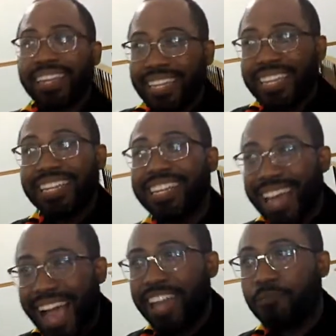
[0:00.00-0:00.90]
need
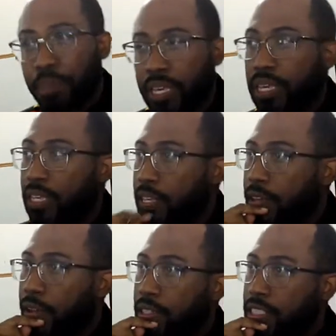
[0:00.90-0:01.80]
not be
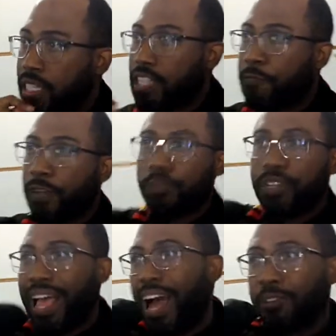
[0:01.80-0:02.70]
just
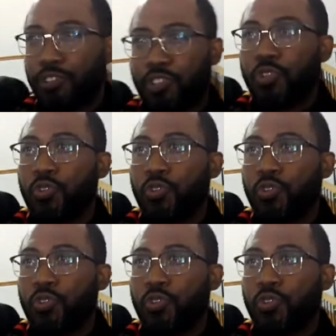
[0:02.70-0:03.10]
filtered out to